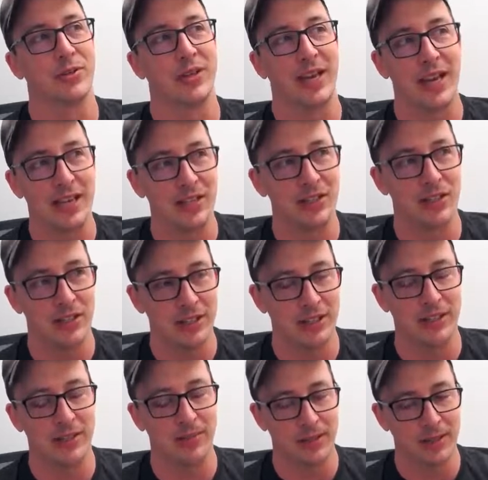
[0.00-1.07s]
with
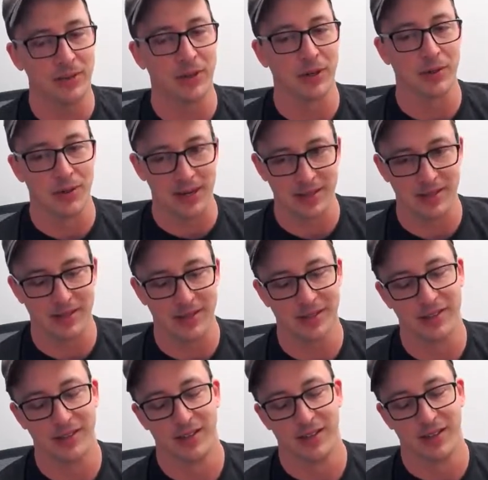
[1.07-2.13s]
HTTP
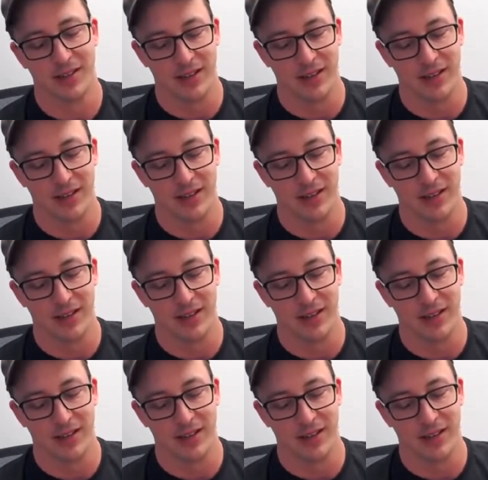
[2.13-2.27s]
requests.